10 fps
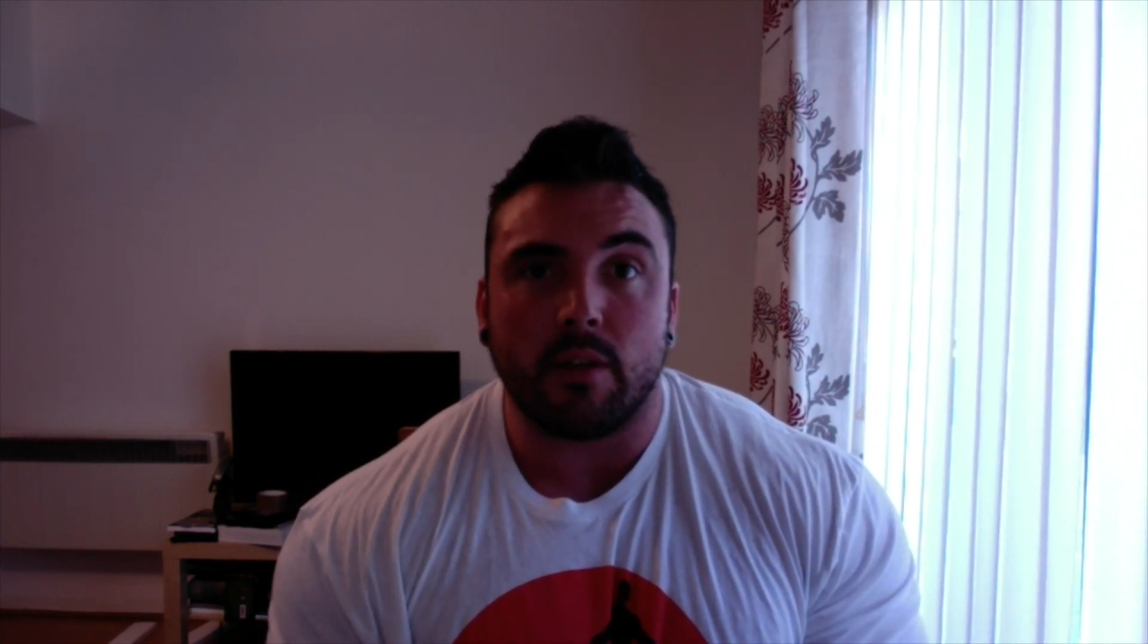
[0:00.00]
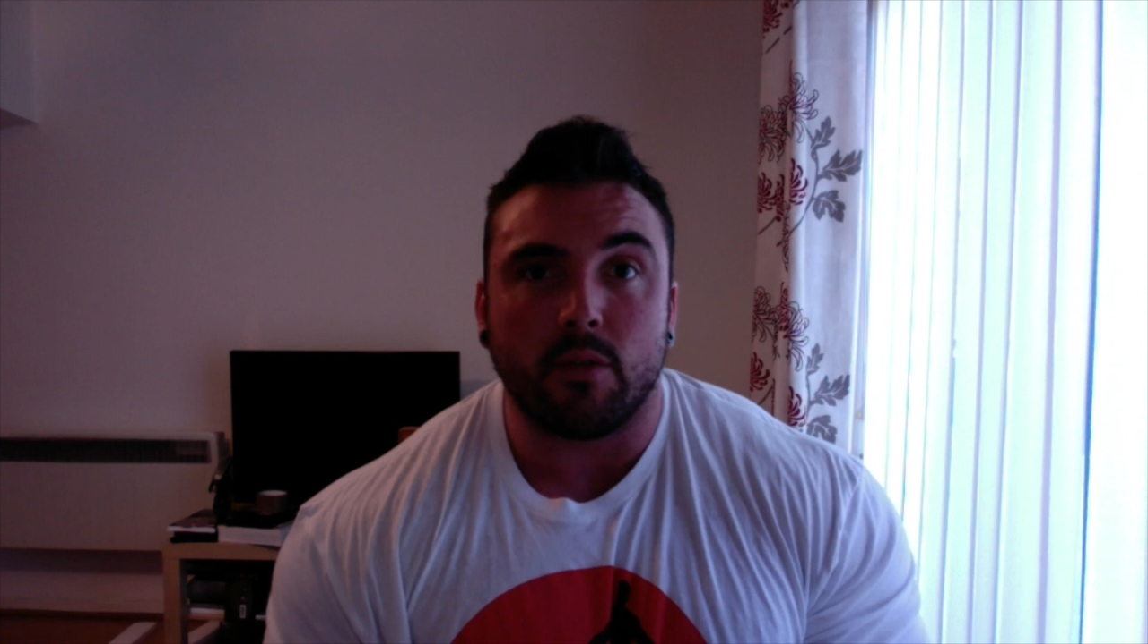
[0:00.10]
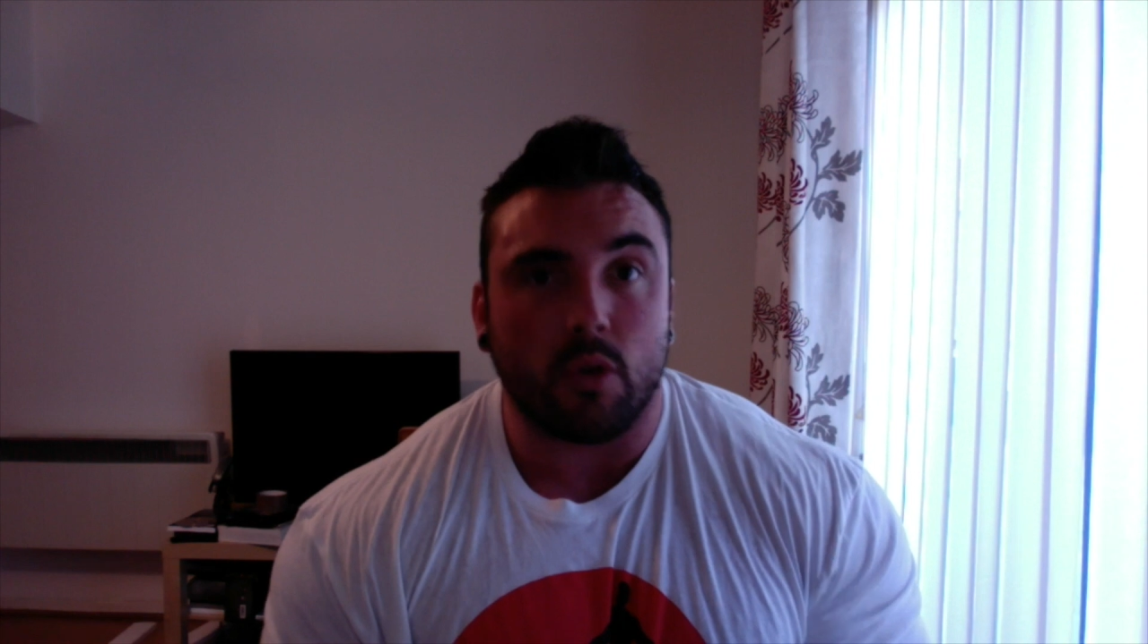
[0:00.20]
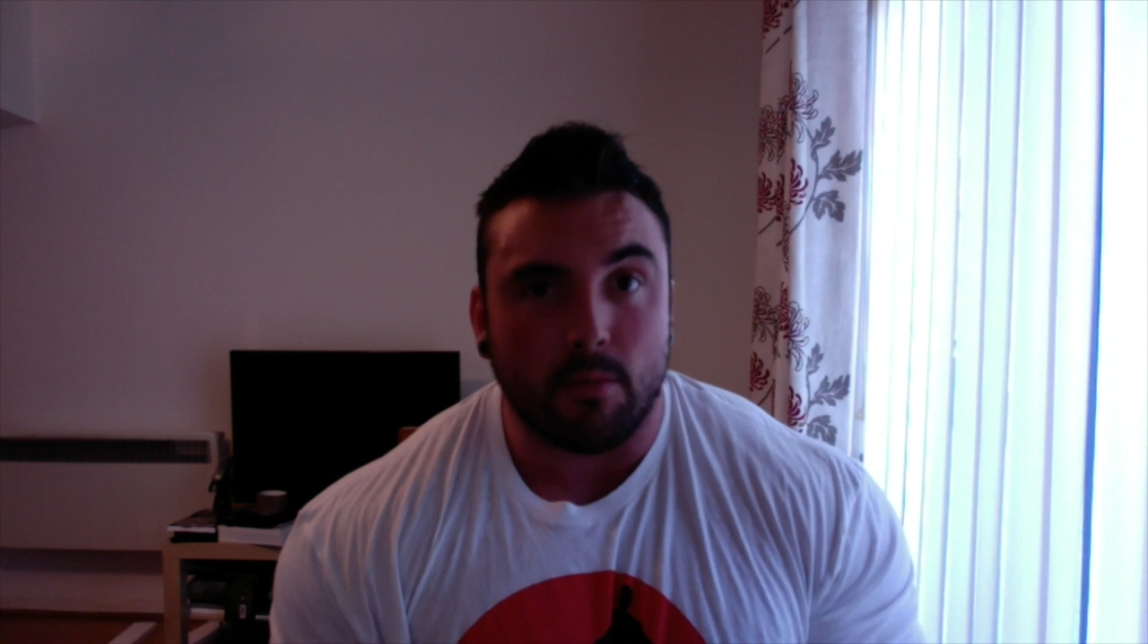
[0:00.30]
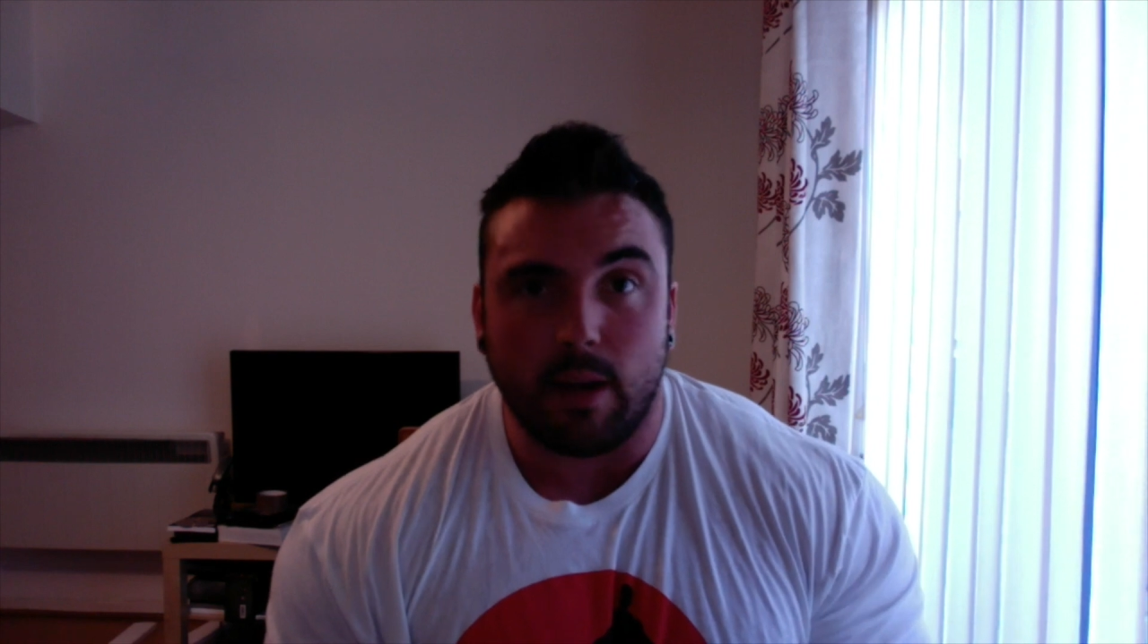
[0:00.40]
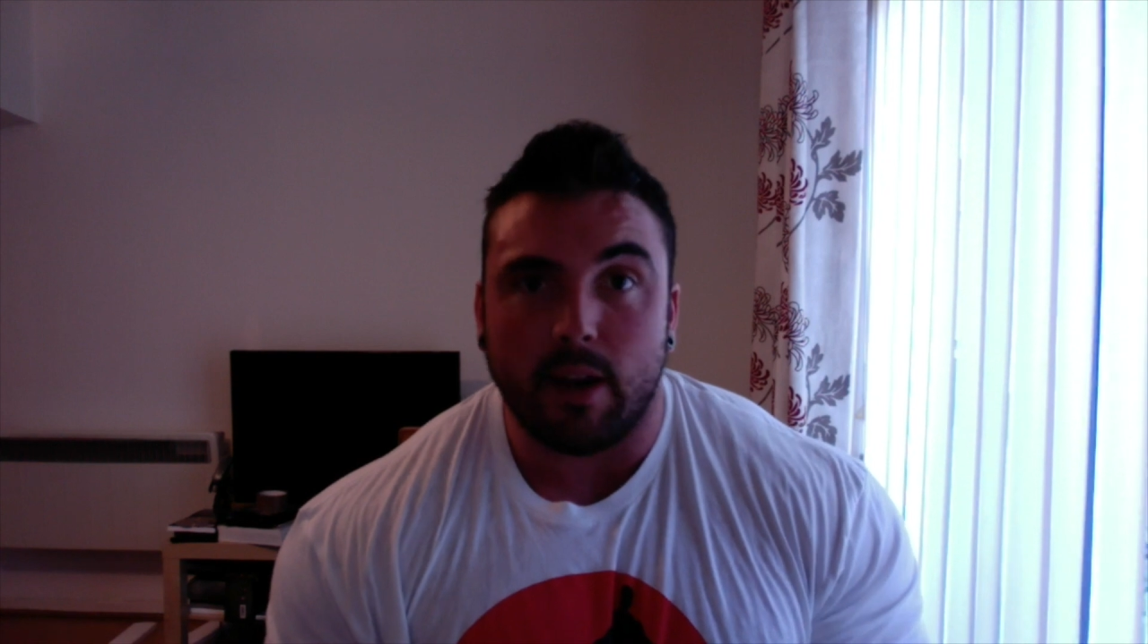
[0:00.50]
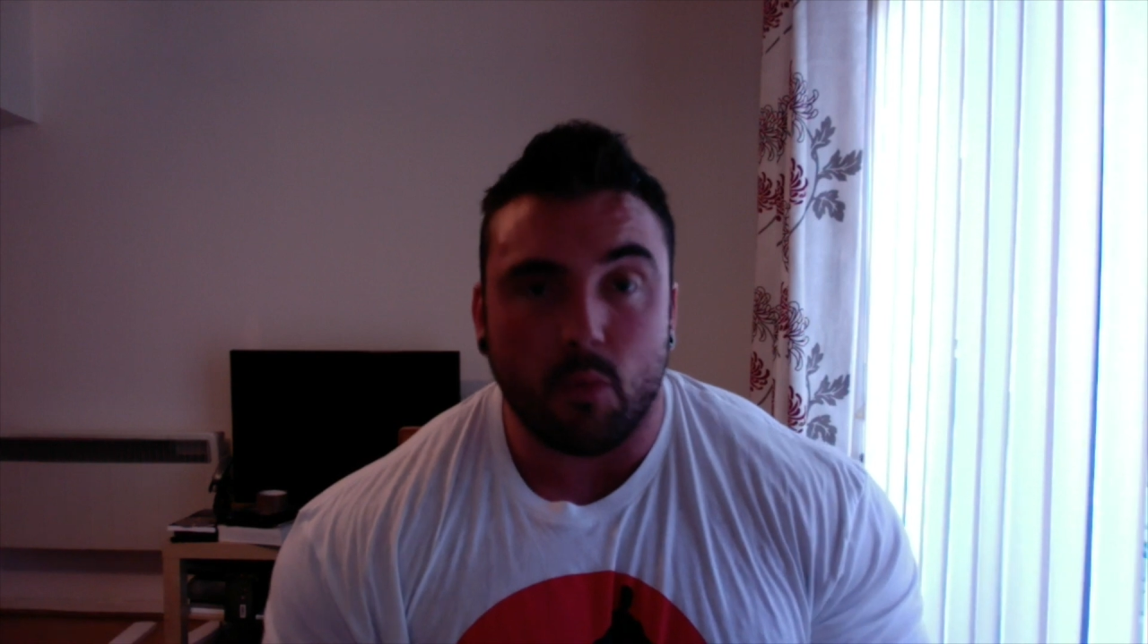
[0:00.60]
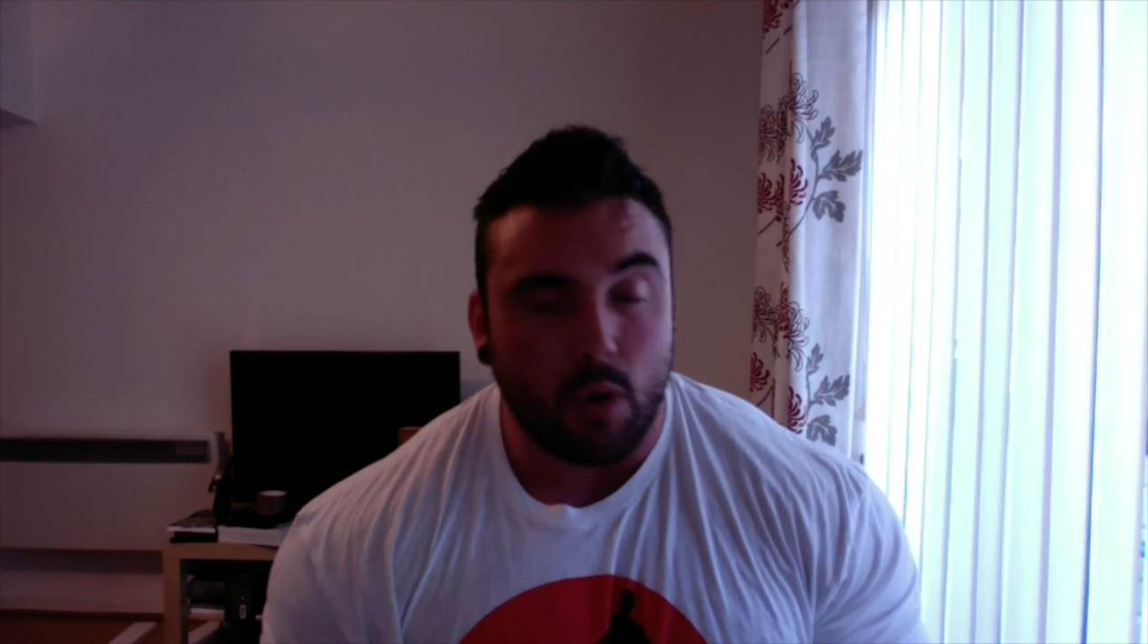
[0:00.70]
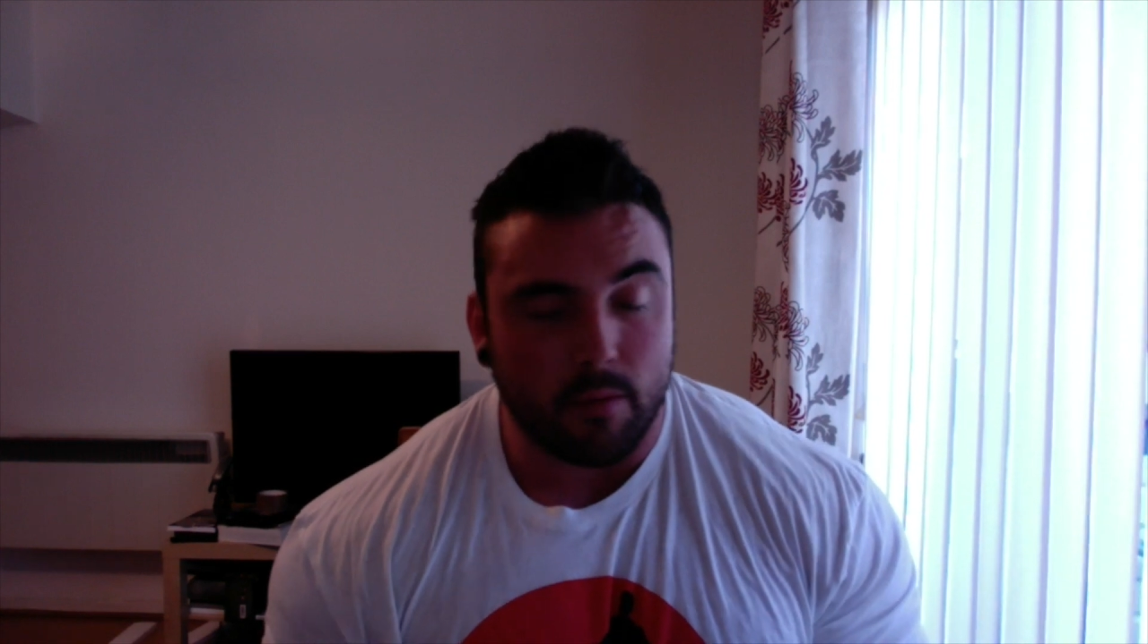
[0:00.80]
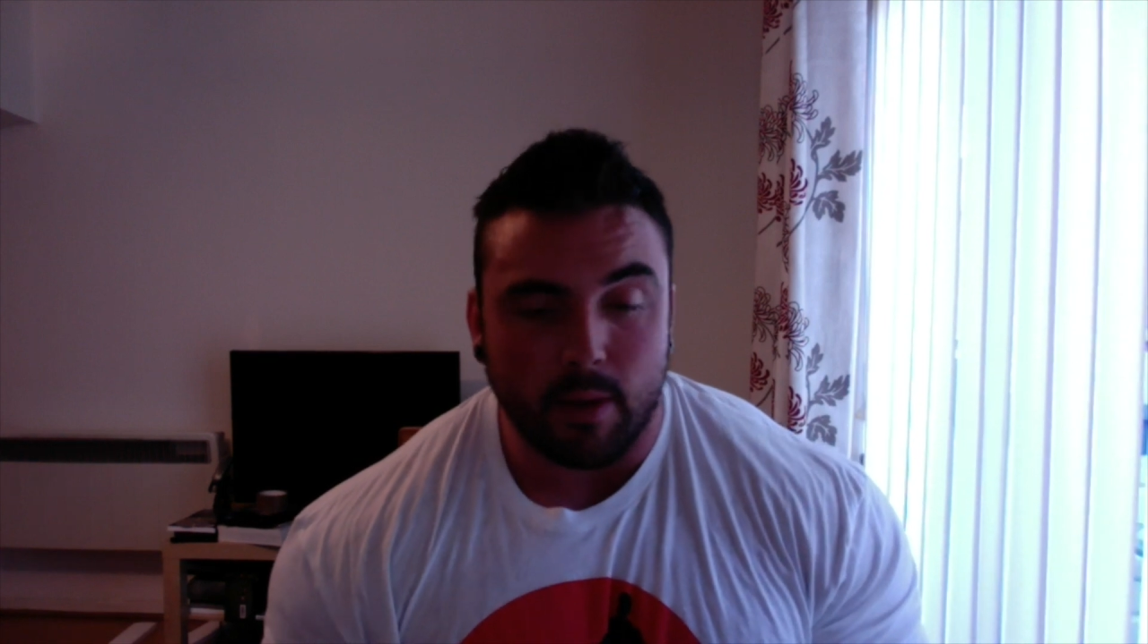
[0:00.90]
I'm not complaining
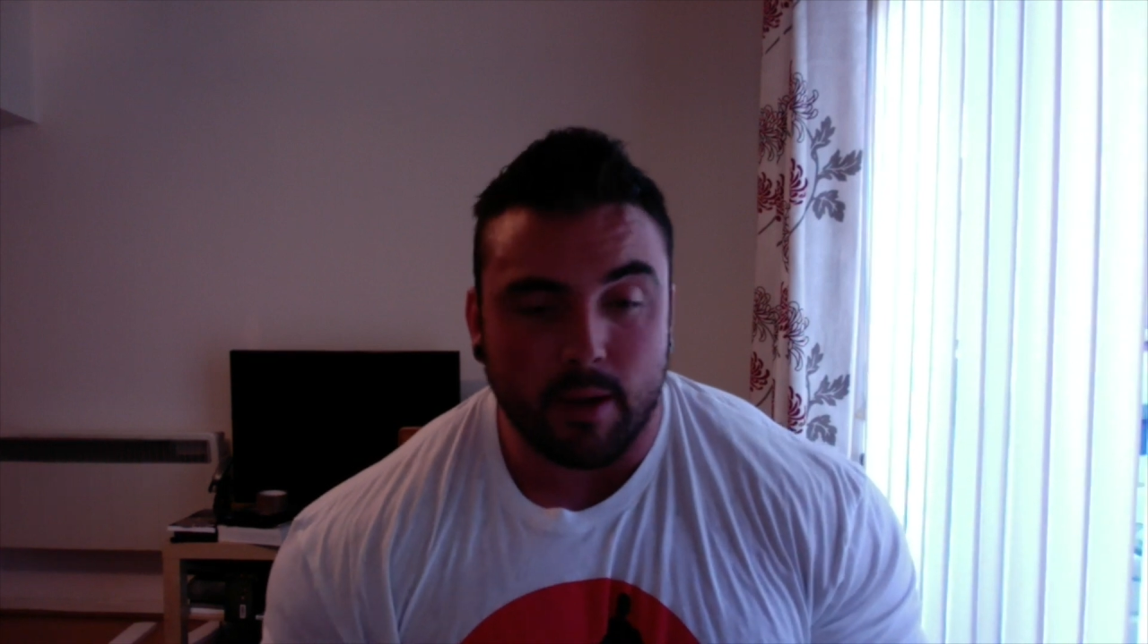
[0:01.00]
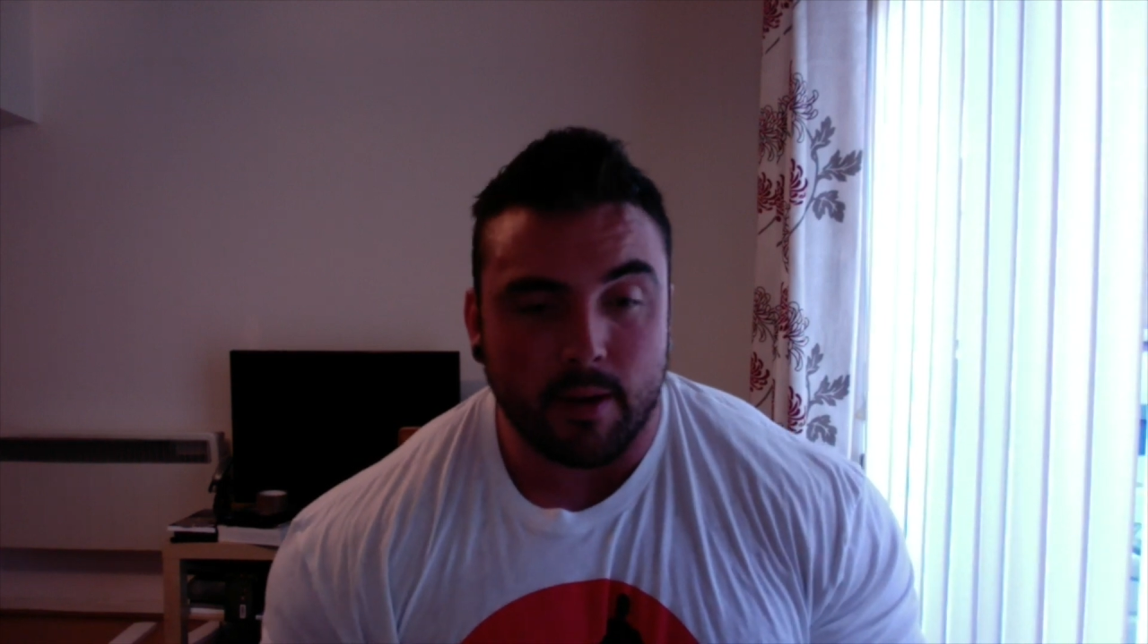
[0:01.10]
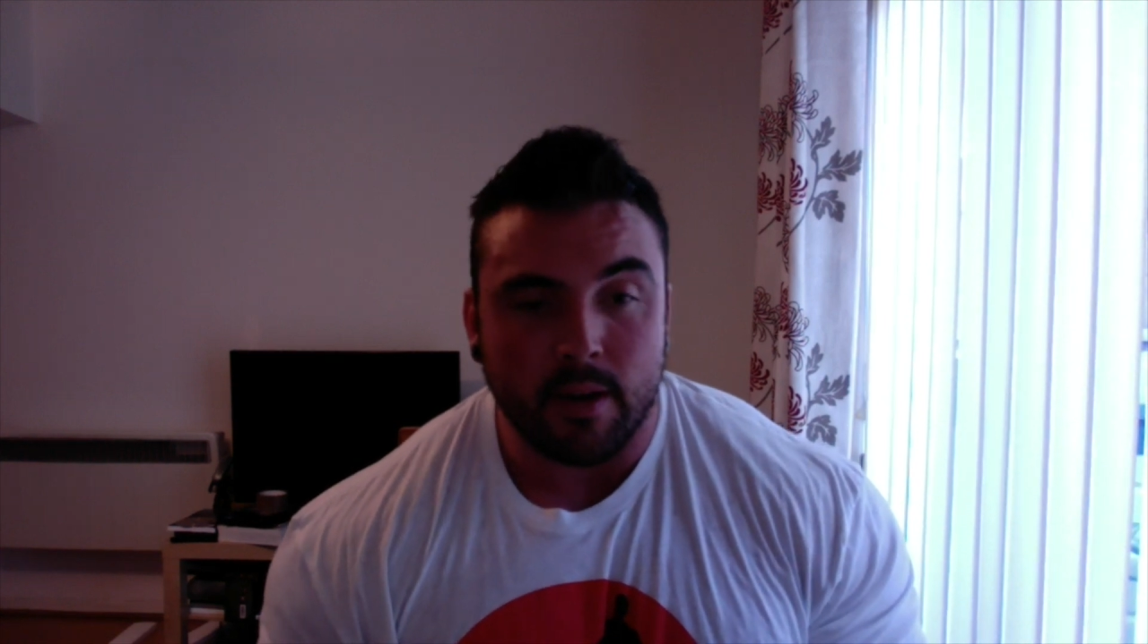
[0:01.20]
one bit.